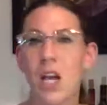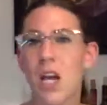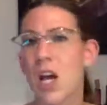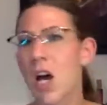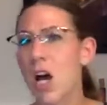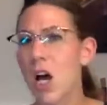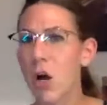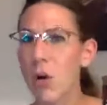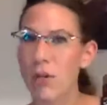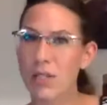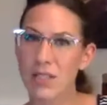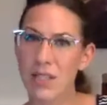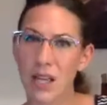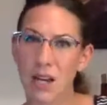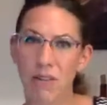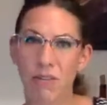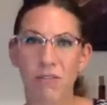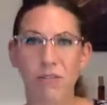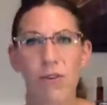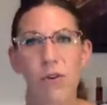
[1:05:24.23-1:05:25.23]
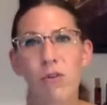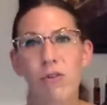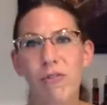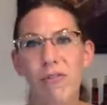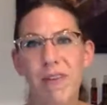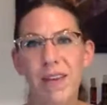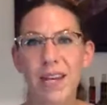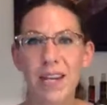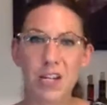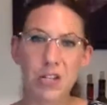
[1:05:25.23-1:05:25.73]
Oh, it's got a full
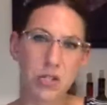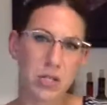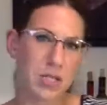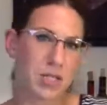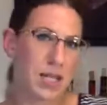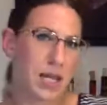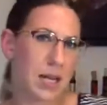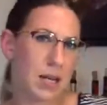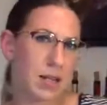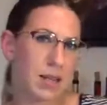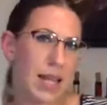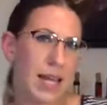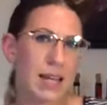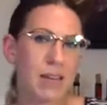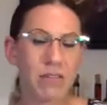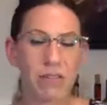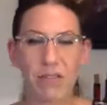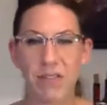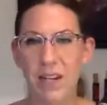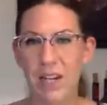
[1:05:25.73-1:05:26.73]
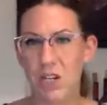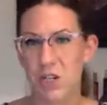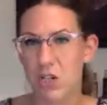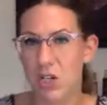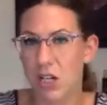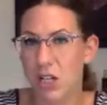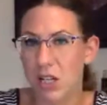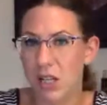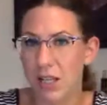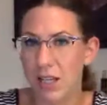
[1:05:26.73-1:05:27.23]
finish. It's got a light finish, a
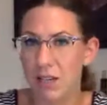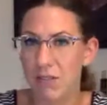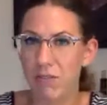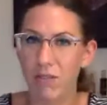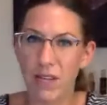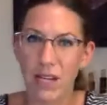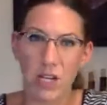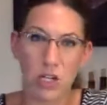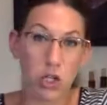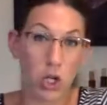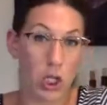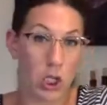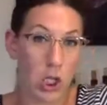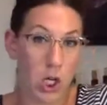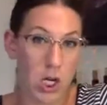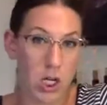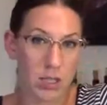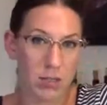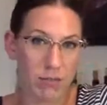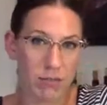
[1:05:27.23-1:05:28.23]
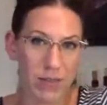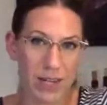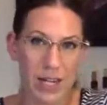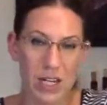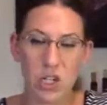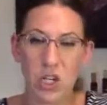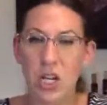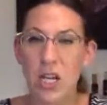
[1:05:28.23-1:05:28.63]
clean finish, a long finish.